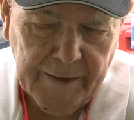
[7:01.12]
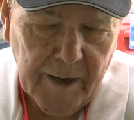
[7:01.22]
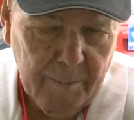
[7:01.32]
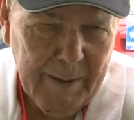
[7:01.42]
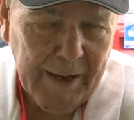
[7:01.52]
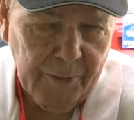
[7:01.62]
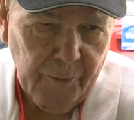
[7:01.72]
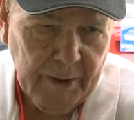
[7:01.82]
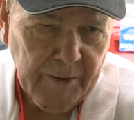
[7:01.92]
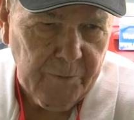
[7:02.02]
there about
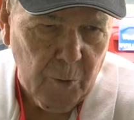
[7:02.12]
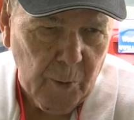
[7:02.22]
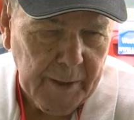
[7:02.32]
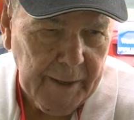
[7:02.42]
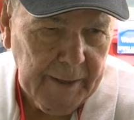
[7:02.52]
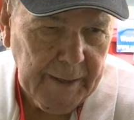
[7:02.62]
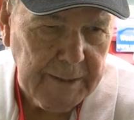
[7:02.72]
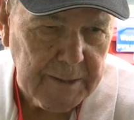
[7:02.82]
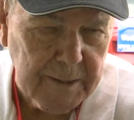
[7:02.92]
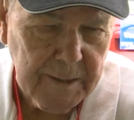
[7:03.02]
3 or 4
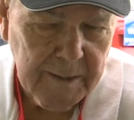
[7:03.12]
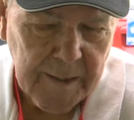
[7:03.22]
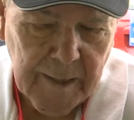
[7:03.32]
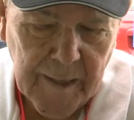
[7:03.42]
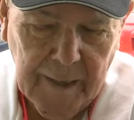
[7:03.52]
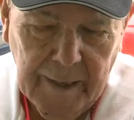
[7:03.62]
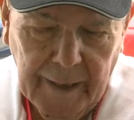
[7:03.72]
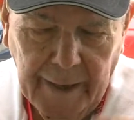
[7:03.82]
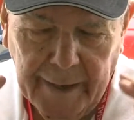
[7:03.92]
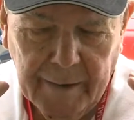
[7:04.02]
days.
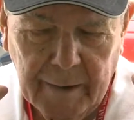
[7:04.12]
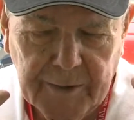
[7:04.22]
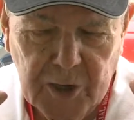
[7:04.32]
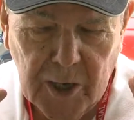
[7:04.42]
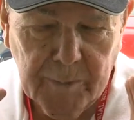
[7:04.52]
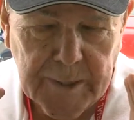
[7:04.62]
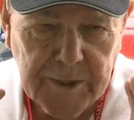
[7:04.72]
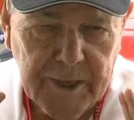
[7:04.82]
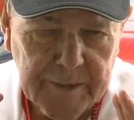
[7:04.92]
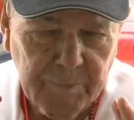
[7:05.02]
And the
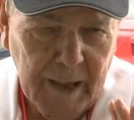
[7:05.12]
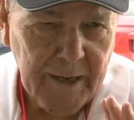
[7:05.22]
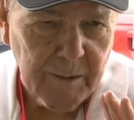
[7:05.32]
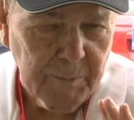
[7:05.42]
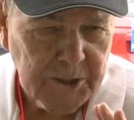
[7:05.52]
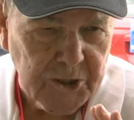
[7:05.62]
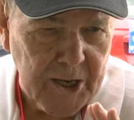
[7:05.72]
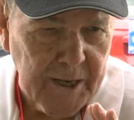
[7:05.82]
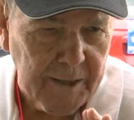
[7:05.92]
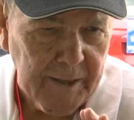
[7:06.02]
Germans had a
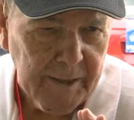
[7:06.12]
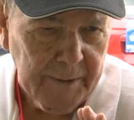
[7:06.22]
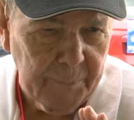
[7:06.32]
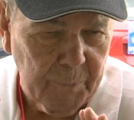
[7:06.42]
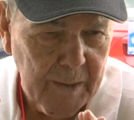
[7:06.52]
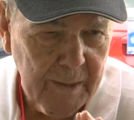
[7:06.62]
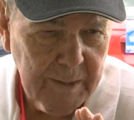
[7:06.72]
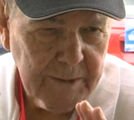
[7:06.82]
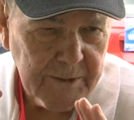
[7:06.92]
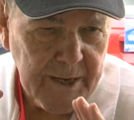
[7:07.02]
machine gun
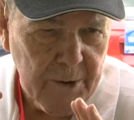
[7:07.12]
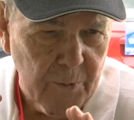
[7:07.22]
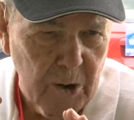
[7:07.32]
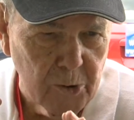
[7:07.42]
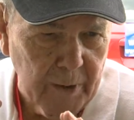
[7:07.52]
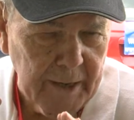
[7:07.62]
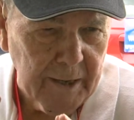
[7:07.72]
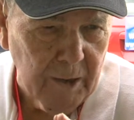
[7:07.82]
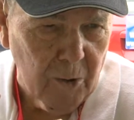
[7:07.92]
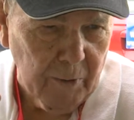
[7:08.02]
zeroed
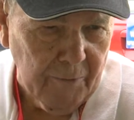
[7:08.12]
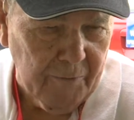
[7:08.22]
in on the